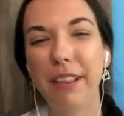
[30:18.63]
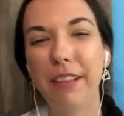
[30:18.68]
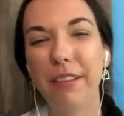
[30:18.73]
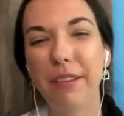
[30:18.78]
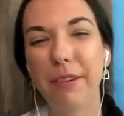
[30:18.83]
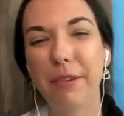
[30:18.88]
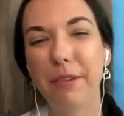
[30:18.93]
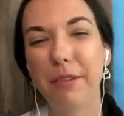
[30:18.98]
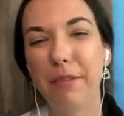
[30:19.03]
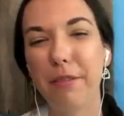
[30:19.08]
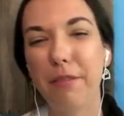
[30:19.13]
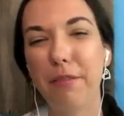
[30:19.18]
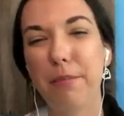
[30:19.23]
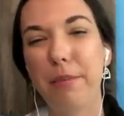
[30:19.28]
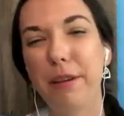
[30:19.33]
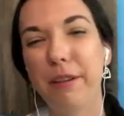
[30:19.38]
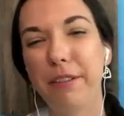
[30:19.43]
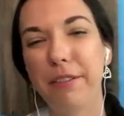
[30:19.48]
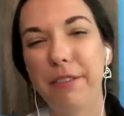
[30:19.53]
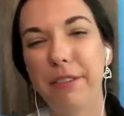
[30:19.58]
The score was
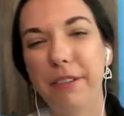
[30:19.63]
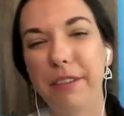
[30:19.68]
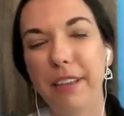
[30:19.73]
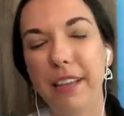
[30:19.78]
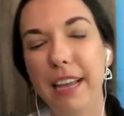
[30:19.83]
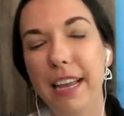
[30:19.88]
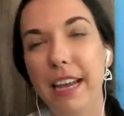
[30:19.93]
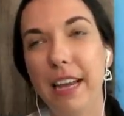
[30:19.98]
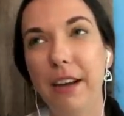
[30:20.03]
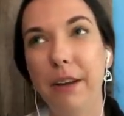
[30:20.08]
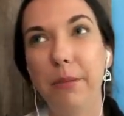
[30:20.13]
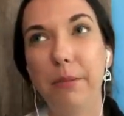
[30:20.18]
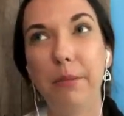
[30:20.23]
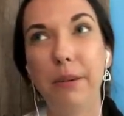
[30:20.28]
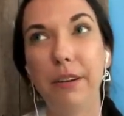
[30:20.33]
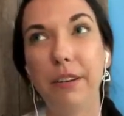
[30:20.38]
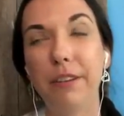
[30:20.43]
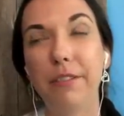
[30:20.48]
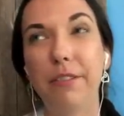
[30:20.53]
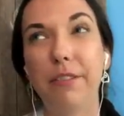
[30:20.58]
beautiful,
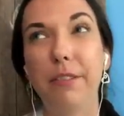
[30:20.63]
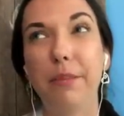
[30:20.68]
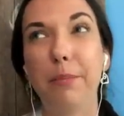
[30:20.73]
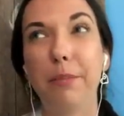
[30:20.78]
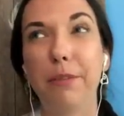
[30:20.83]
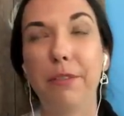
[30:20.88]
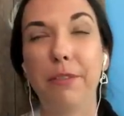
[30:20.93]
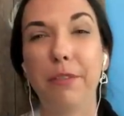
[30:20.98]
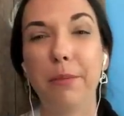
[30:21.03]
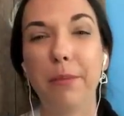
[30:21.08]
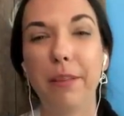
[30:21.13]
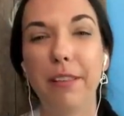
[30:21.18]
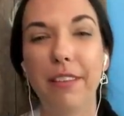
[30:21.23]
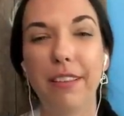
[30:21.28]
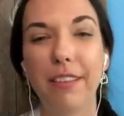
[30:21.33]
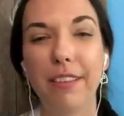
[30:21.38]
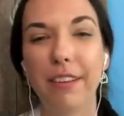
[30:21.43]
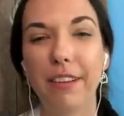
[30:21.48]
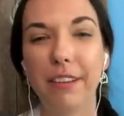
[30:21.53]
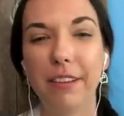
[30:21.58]
wonderful
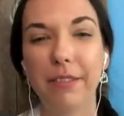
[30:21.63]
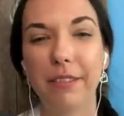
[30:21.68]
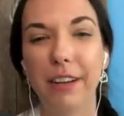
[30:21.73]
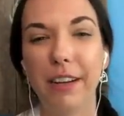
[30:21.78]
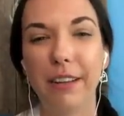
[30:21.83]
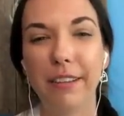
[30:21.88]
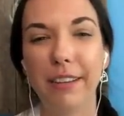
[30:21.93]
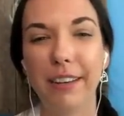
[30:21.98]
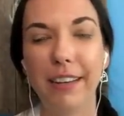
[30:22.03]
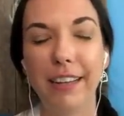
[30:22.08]
performances all around.